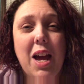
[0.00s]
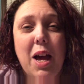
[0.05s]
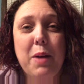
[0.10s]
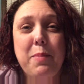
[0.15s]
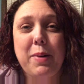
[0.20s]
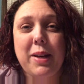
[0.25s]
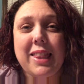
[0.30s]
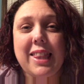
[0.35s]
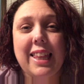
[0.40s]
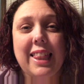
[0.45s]

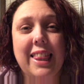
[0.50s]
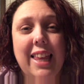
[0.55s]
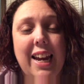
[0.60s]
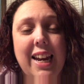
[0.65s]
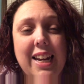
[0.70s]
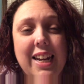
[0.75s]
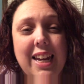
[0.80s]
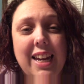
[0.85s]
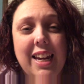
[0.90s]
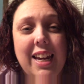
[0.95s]
about the
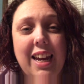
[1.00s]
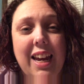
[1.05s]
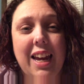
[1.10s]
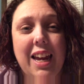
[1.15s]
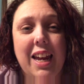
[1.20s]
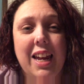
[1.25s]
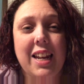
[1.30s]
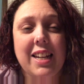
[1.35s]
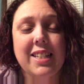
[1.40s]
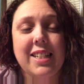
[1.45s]
lighting
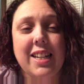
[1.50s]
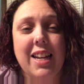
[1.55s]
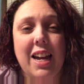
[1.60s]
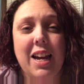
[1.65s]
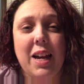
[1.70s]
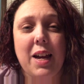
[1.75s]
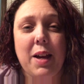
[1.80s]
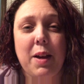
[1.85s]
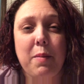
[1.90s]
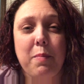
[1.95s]

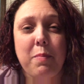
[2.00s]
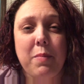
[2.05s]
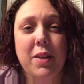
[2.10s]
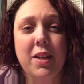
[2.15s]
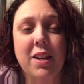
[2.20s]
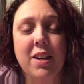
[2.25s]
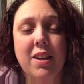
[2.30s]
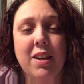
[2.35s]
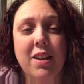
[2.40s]
and